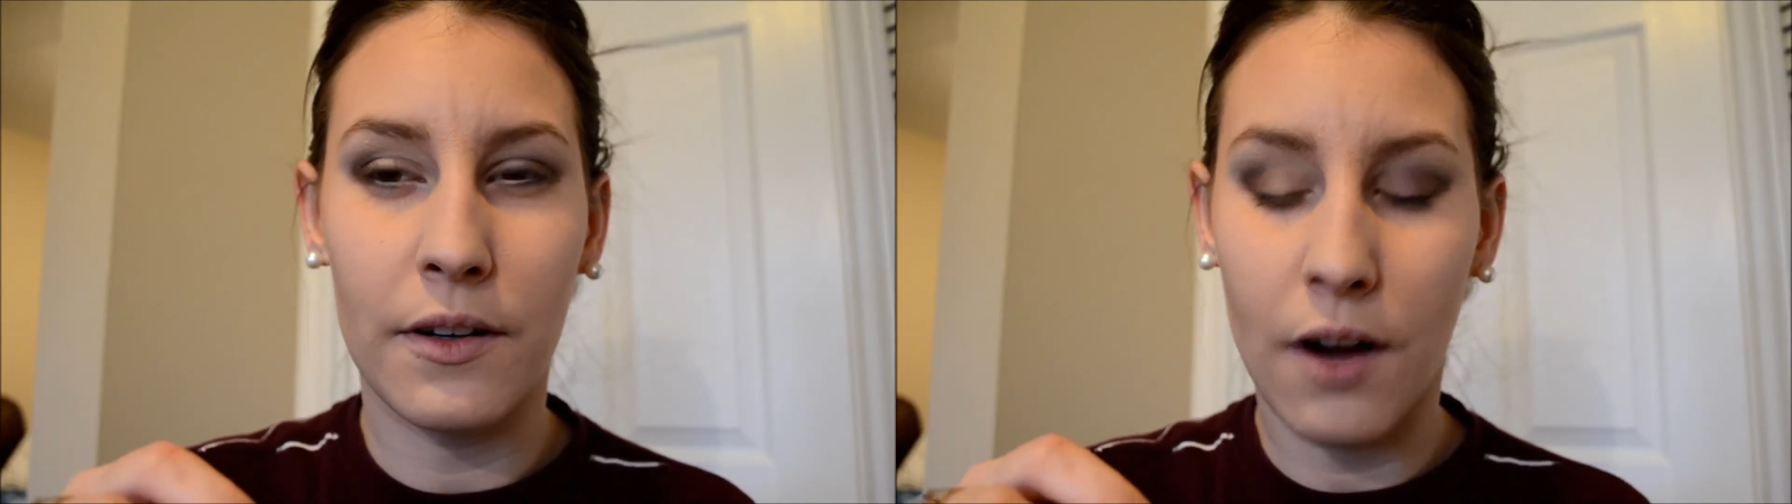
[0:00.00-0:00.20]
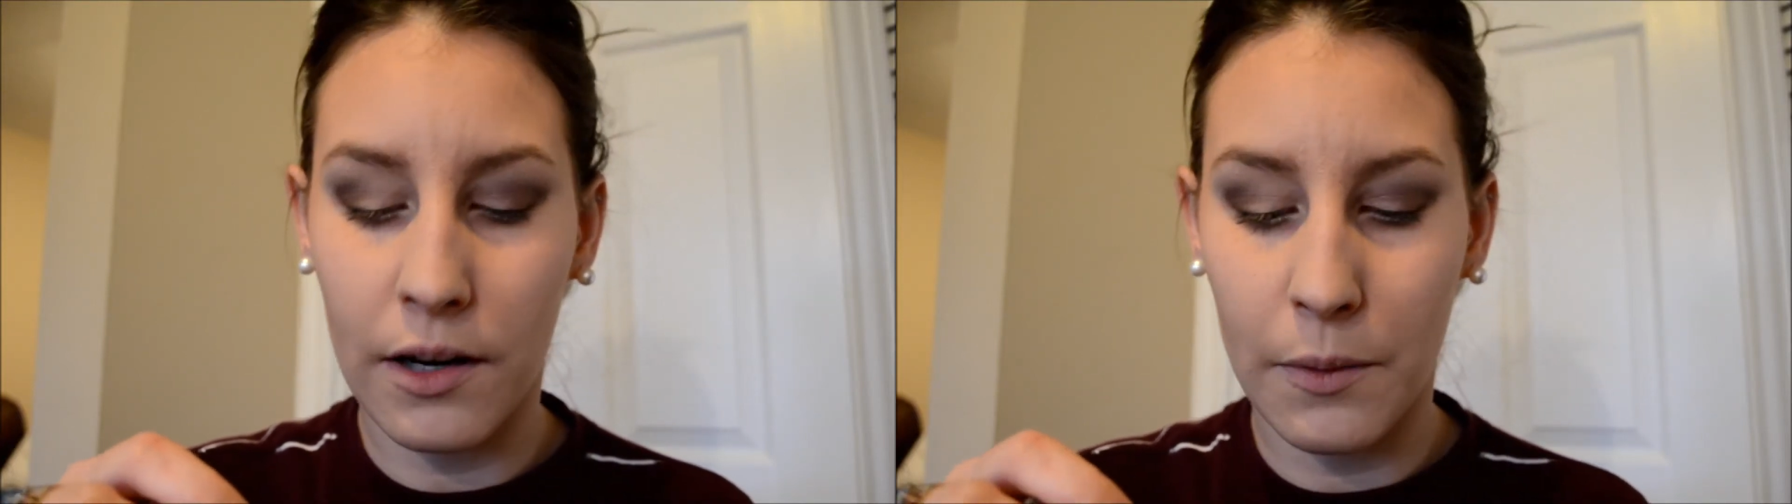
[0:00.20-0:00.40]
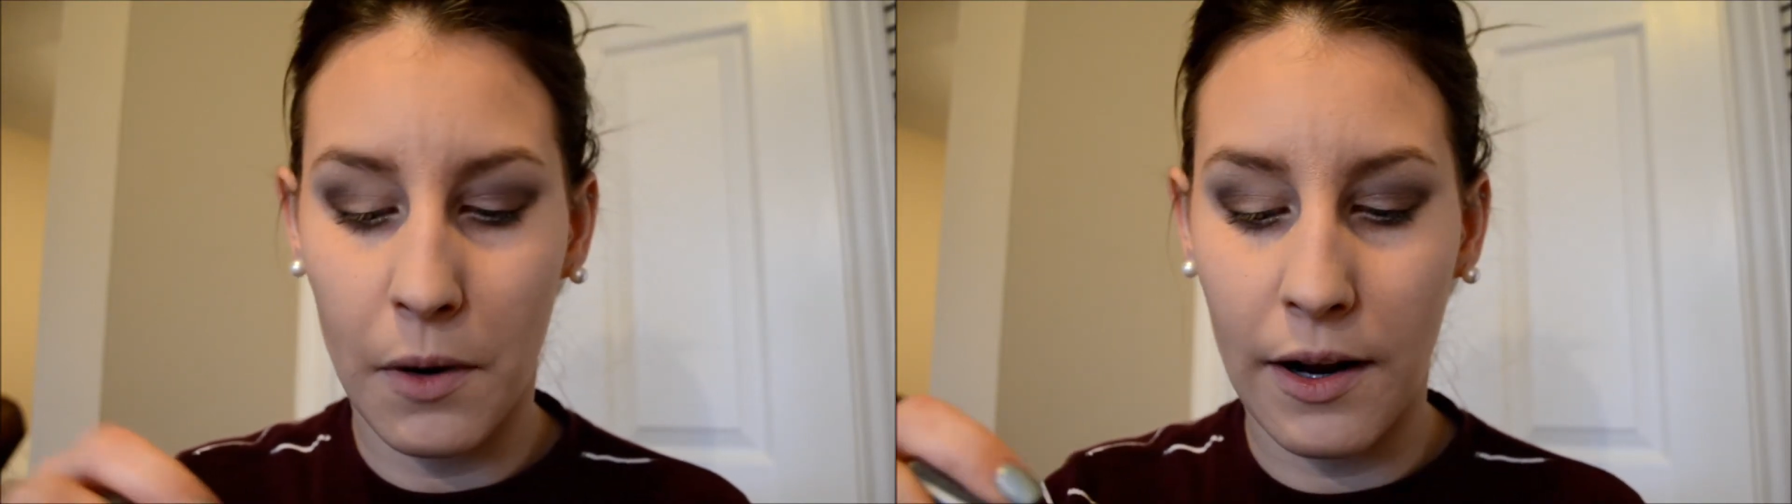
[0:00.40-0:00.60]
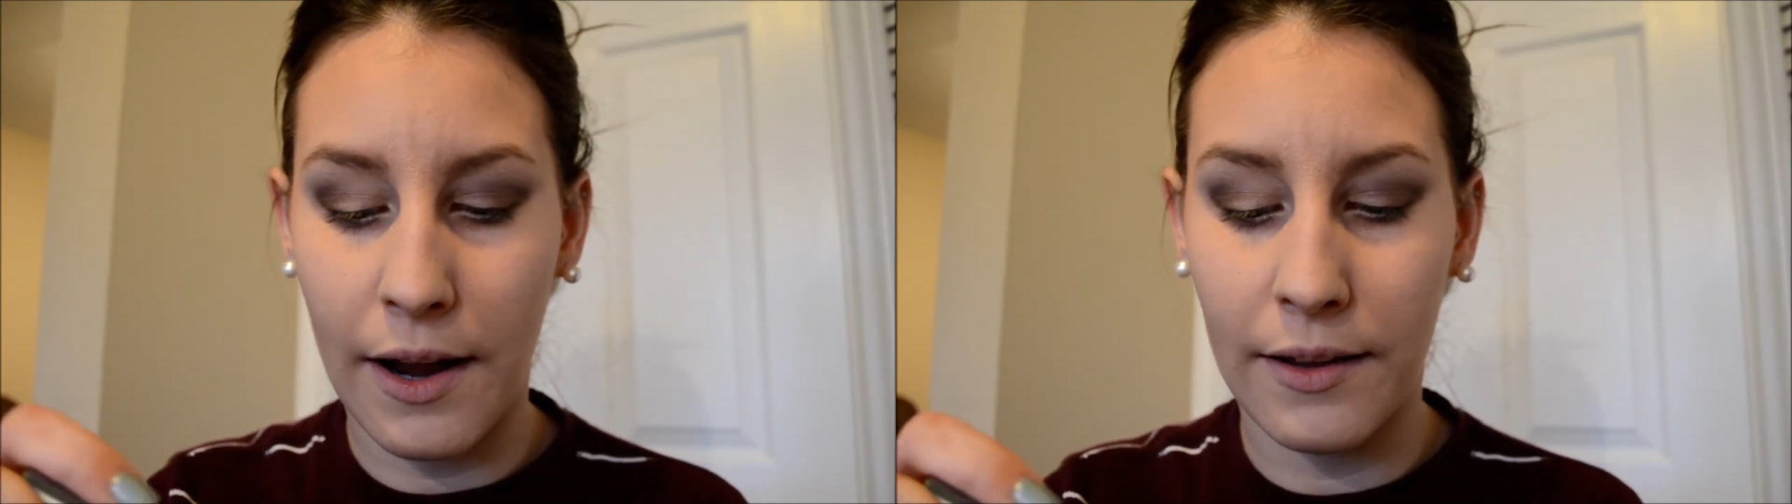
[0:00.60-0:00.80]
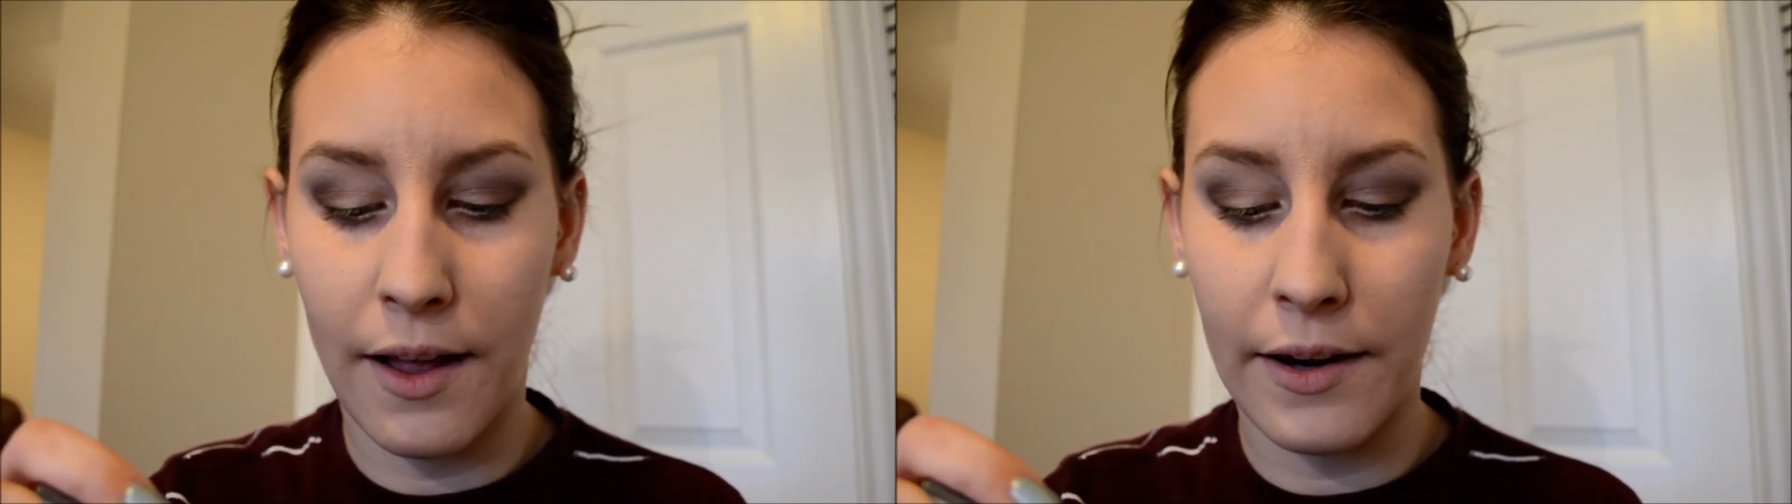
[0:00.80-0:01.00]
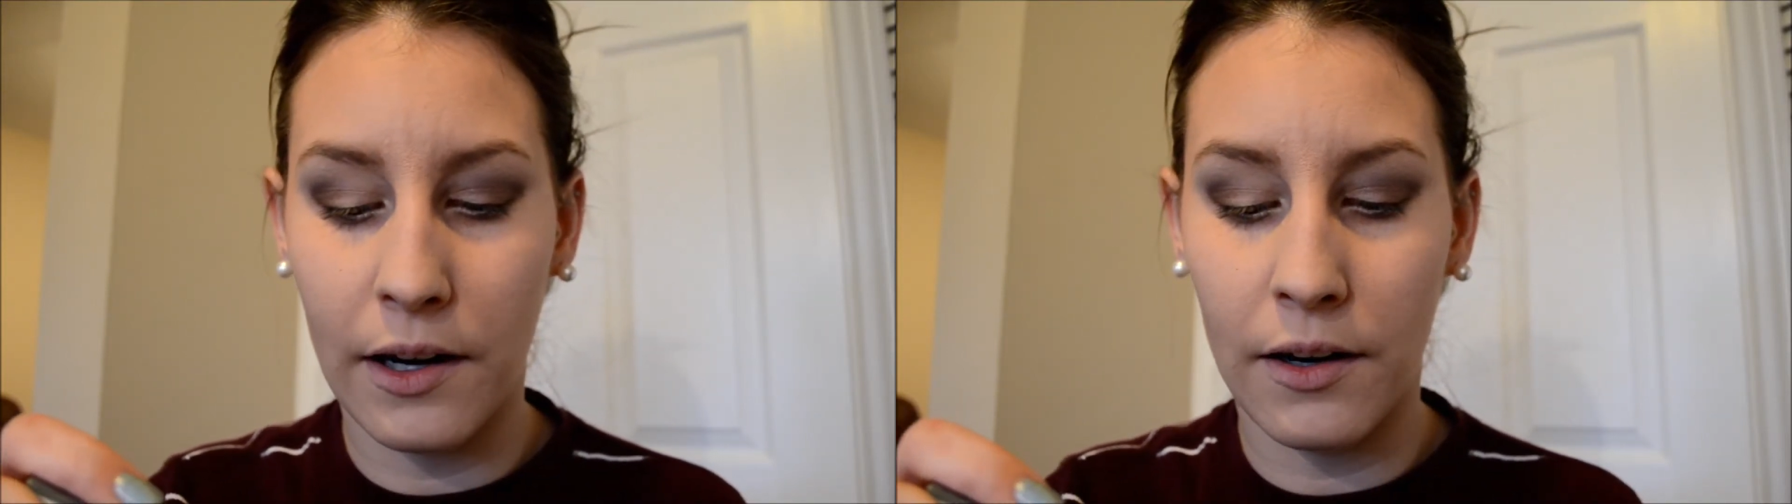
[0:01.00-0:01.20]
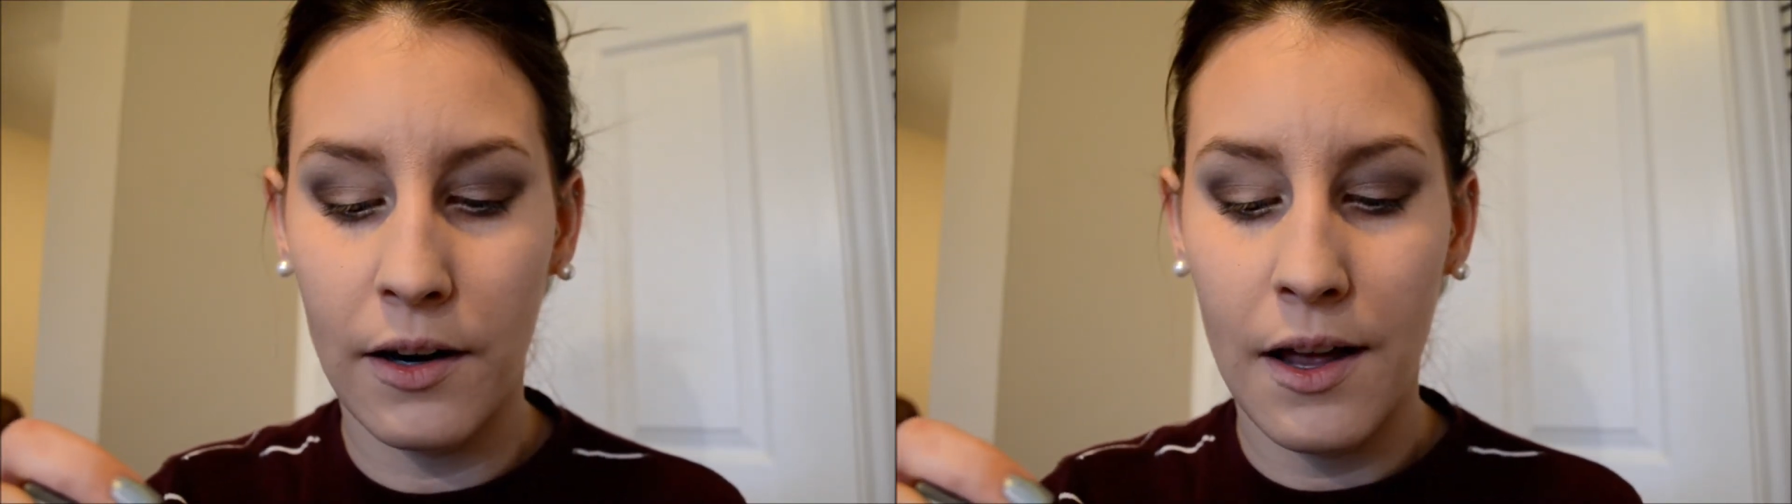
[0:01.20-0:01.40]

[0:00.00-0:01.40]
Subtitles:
or not I want eyeliner.